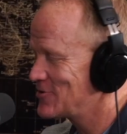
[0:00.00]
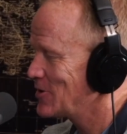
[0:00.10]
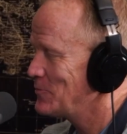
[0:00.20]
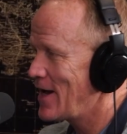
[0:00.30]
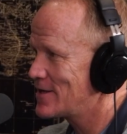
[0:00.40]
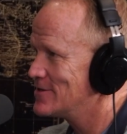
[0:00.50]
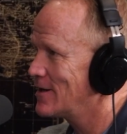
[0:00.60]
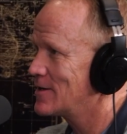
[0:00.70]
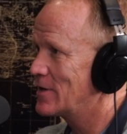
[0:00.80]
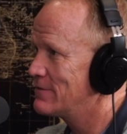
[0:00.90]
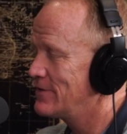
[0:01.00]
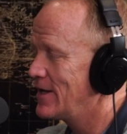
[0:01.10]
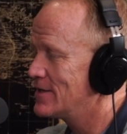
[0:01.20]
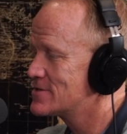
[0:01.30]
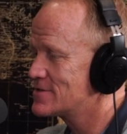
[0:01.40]
to come back, talk about
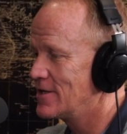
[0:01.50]
events.